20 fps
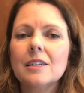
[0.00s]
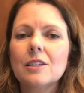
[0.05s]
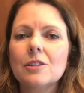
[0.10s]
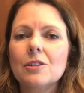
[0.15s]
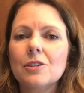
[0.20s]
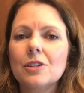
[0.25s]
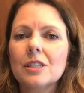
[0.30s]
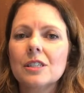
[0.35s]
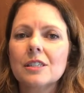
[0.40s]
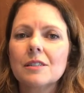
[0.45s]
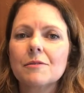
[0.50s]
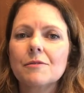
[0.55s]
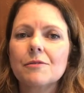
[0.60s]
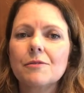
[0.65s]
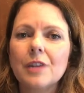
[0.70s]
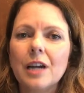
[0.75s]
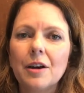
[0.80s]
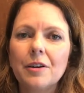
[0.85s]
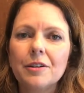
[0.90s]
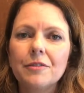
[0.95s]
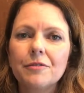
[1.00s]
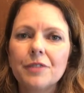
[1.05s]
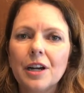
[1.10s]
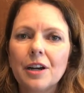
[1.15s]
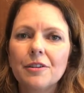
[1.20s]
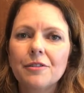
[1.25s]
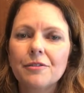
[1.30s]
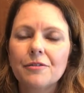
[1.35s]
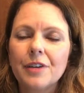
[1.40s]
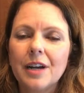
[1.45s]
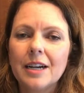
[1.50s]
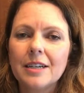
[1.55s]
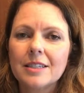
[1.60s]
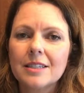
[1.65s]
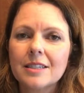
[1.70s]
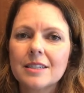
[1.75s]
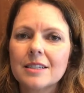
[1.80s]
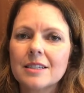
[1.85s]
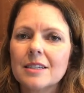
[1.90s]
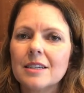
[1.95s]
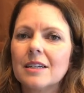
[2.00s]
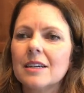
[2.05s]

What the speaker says: cooks very, very fast,